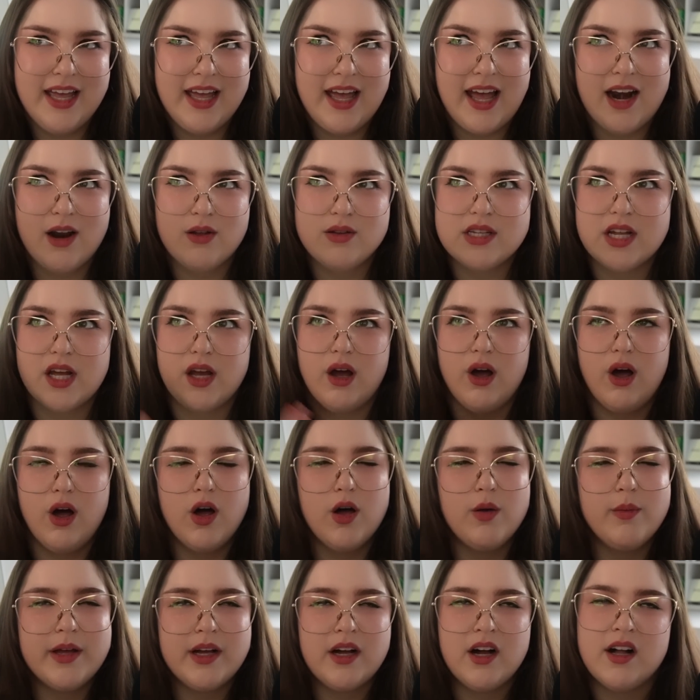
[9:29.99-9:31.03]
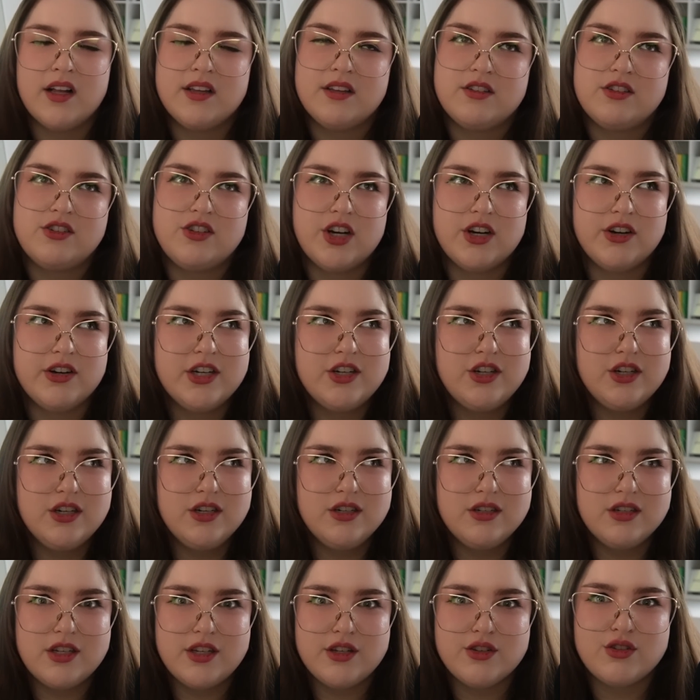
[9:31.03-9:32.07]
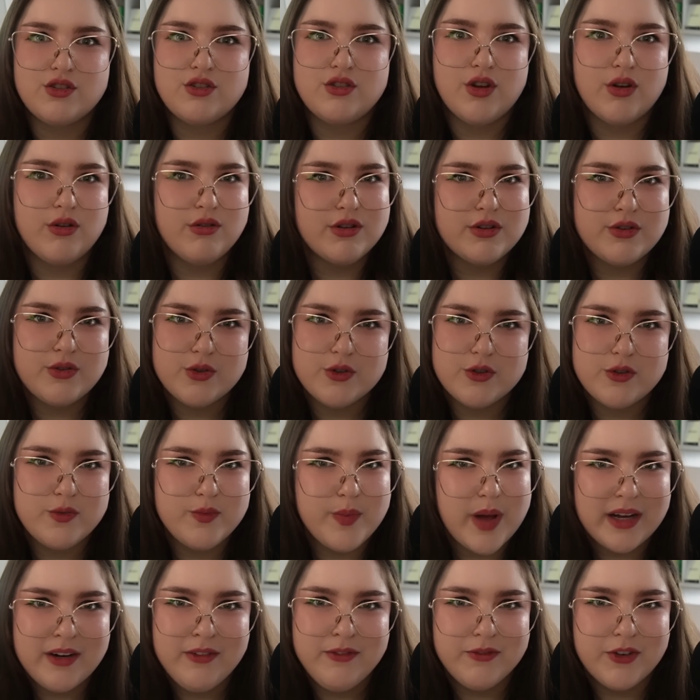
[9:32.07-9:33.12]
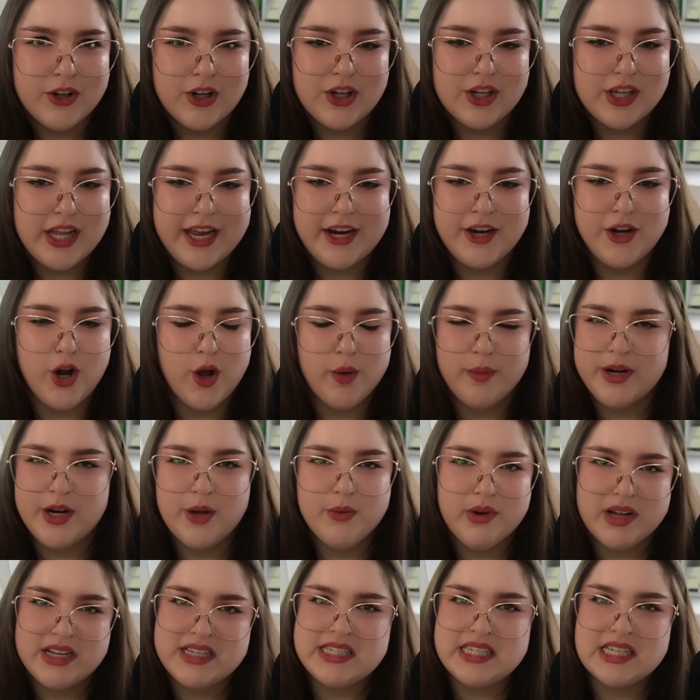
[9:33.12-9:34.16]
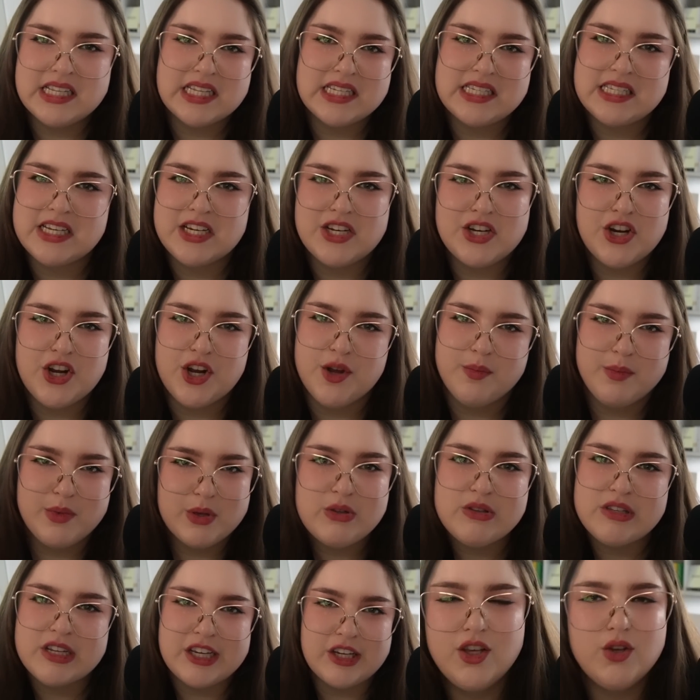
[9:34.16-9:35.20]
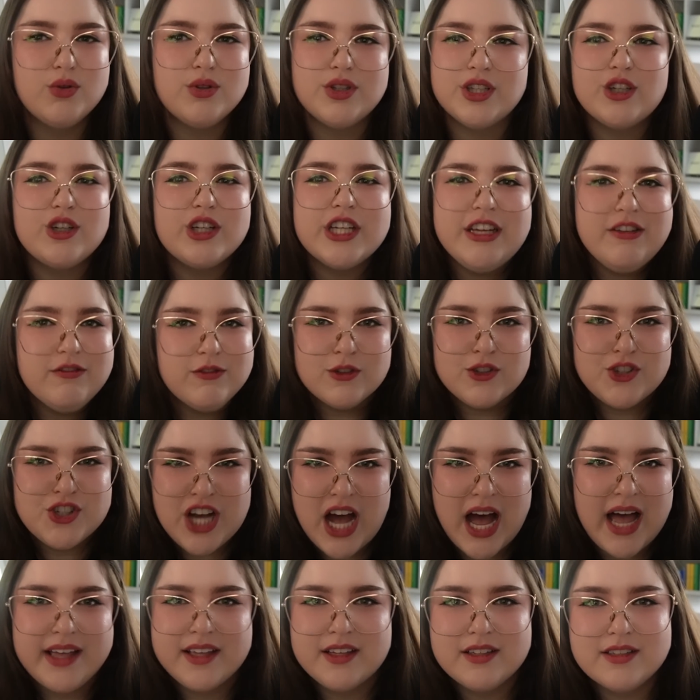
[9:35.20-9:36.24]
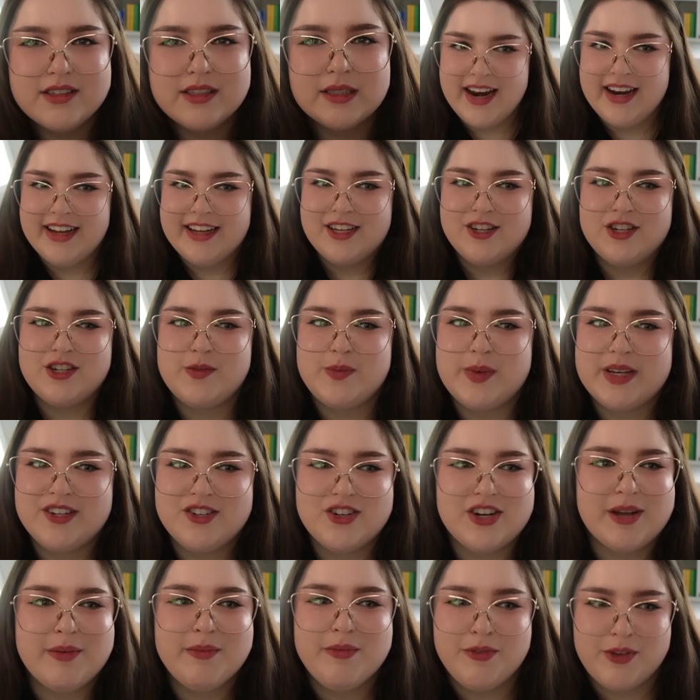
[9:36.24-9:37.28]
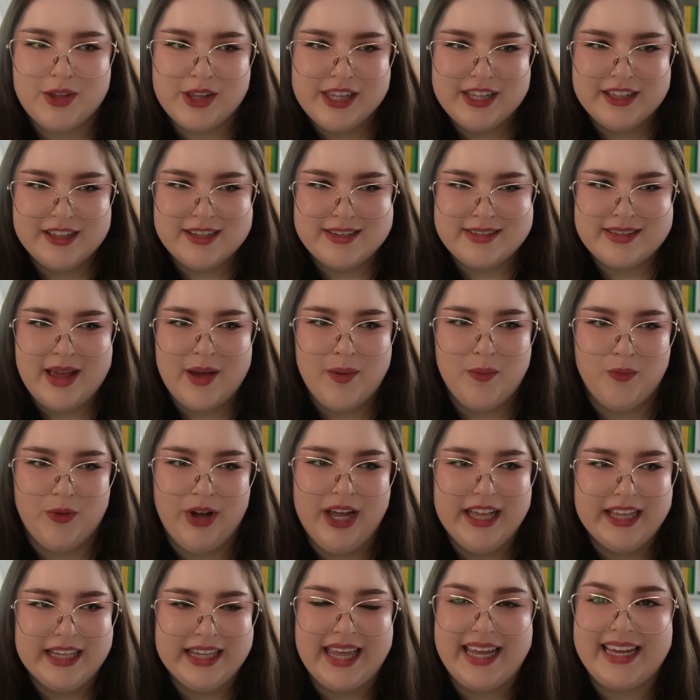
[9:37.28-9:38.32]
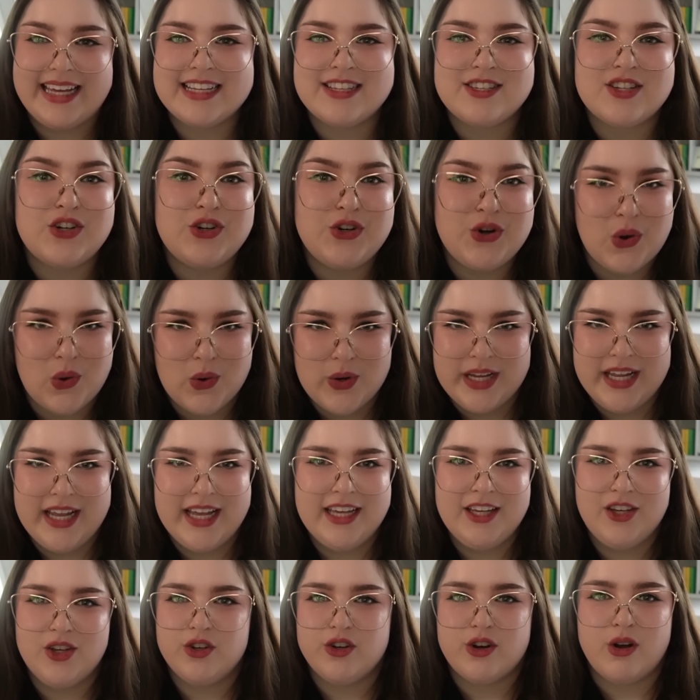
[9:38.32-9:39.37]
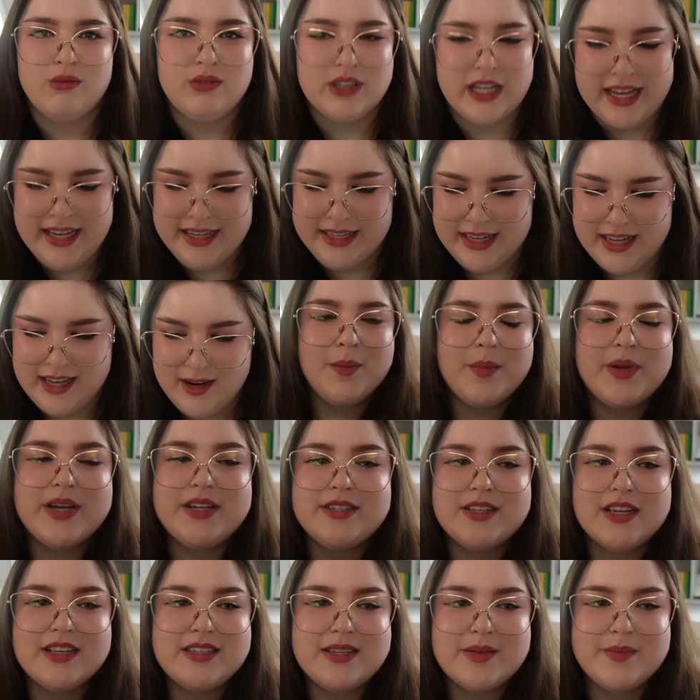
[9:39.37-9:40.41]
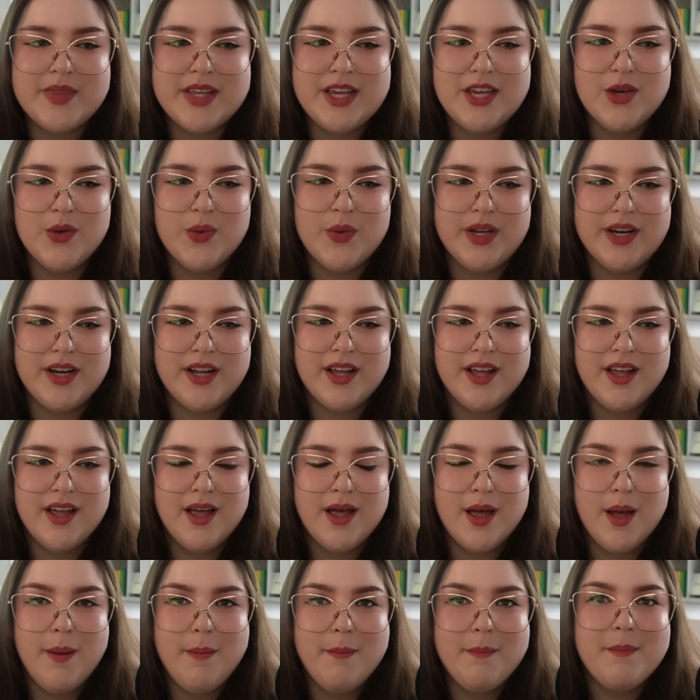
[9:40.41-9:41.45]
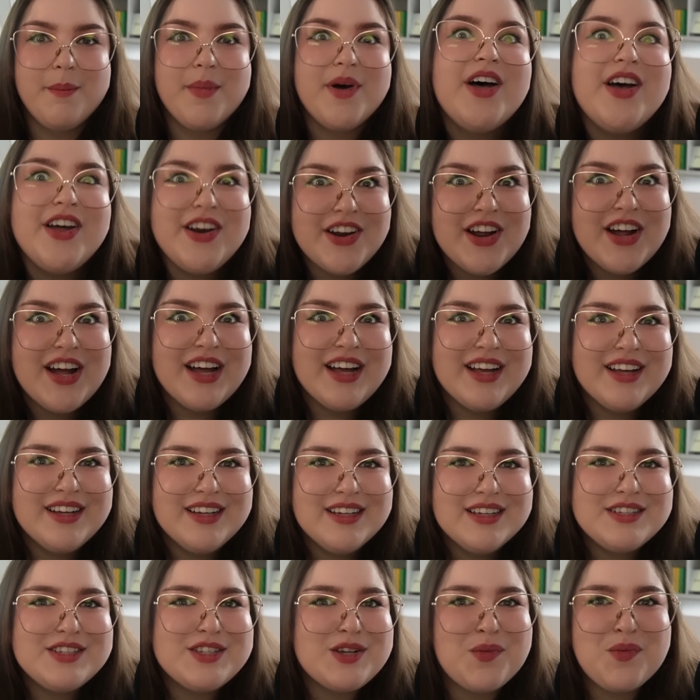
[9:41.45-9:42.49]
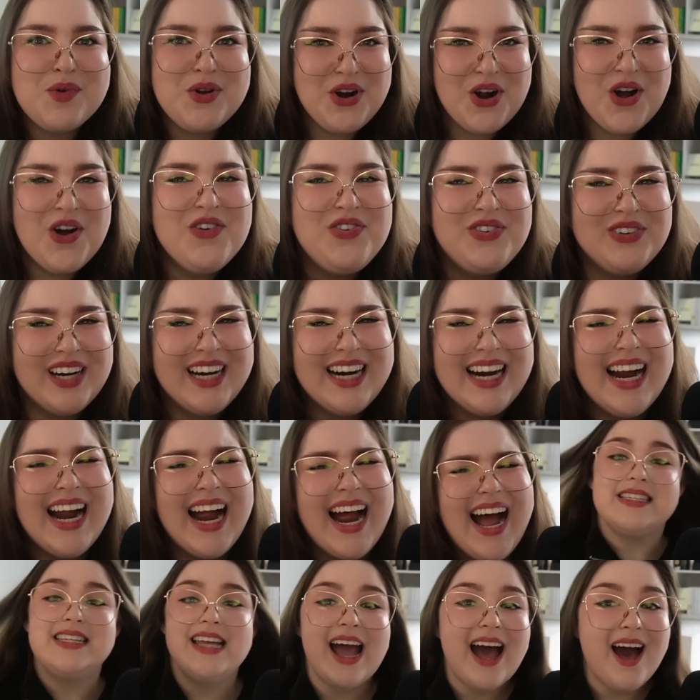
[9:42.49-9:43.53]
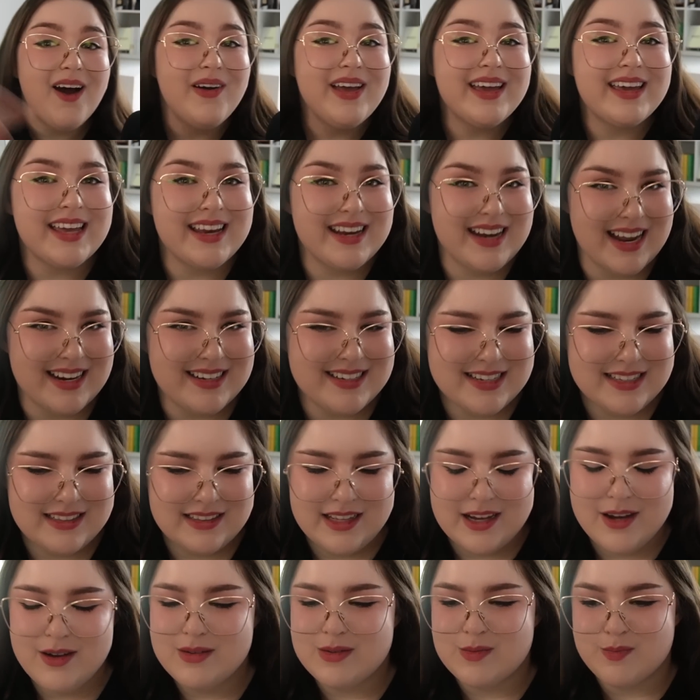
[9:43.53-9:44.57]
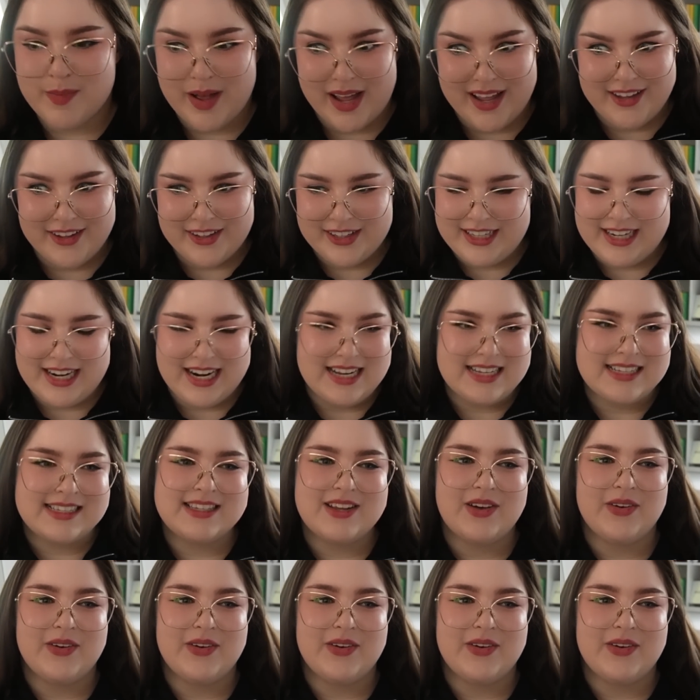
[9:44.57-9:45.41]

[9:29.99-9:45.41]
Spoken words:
And I was like, oh my god, this generation is like so disrespectful. Like, nobody wants to listen to your music, you little evil child. And I can just picture him feeling the same way. Like, it's annoying. You don't like it, but it's not something you would murder someone over. See how I connected those? My goodness.